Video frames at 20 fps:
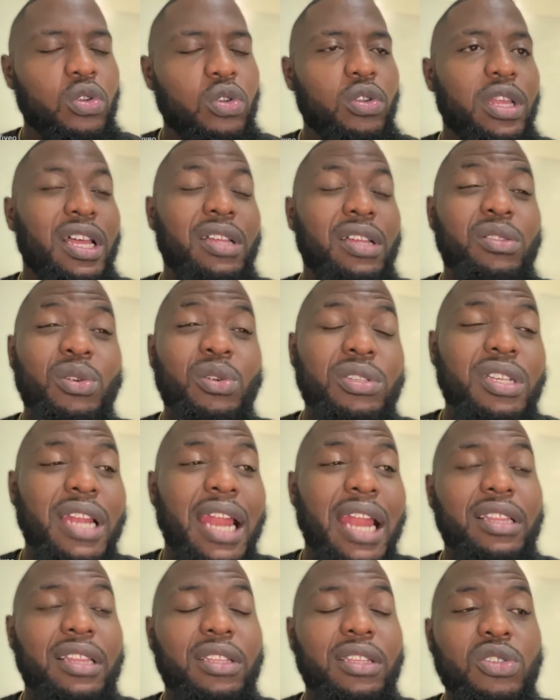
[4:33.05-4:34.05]
So those
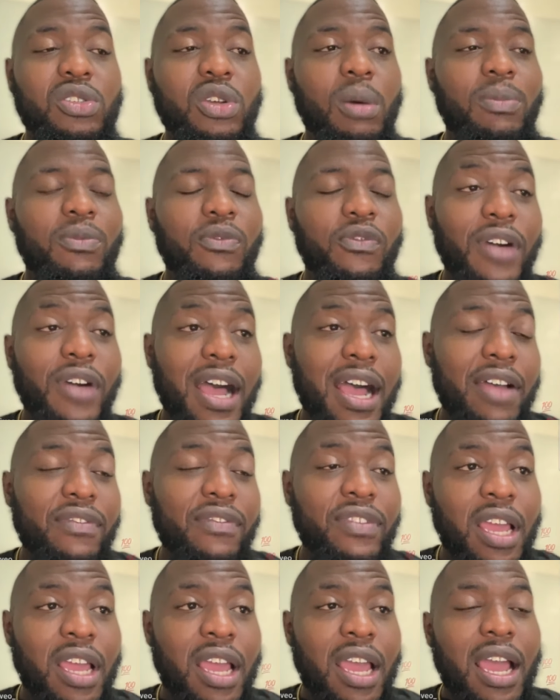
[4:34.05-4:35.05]
are like the top
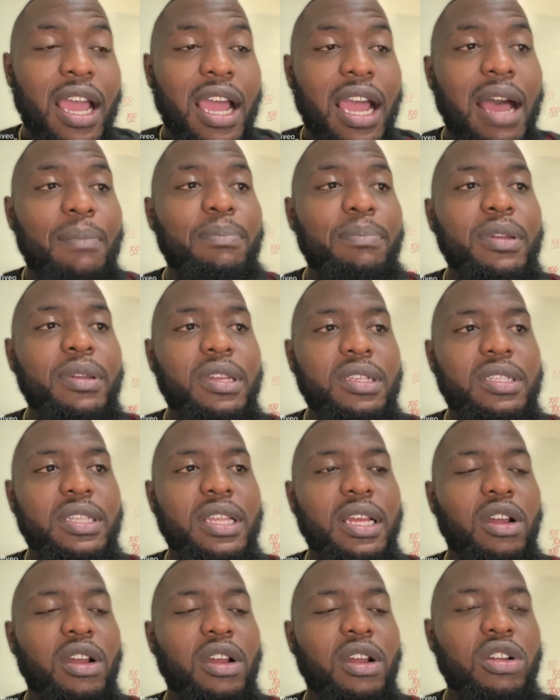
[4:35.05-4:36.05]
5
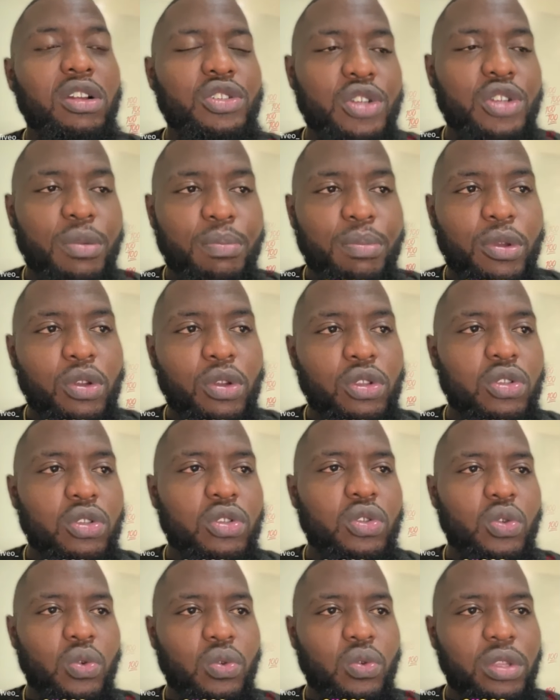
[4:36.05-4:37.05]
companies that
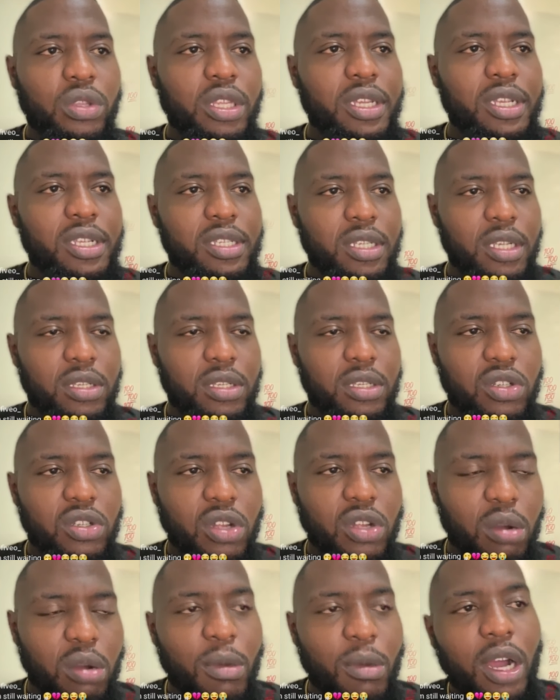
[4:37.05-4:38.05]
contribute to these
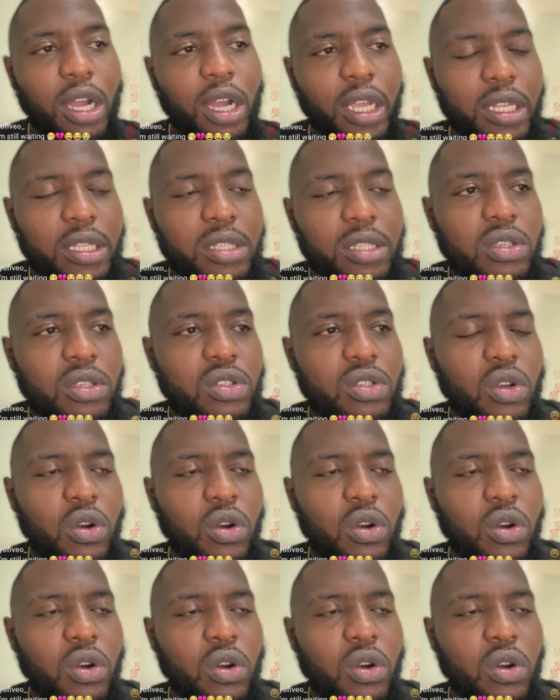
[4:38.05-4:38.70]
stock markets.